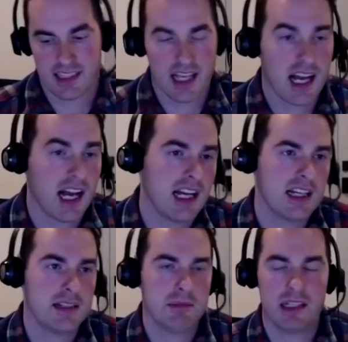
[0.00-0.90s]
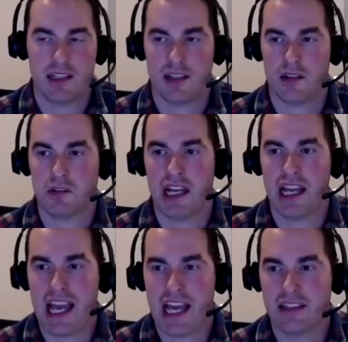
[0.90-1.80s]
Um, well, I
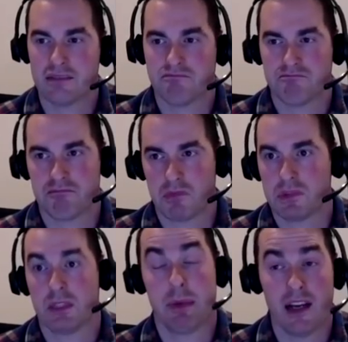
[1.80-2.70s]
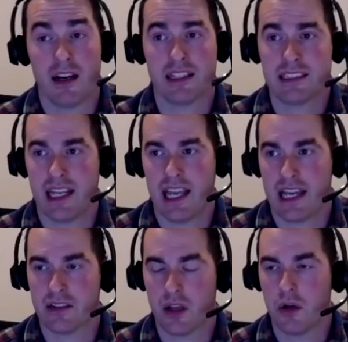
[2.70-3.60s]
had to be honest, I had
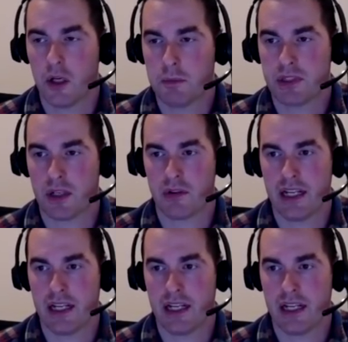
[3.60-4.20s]
low hopes already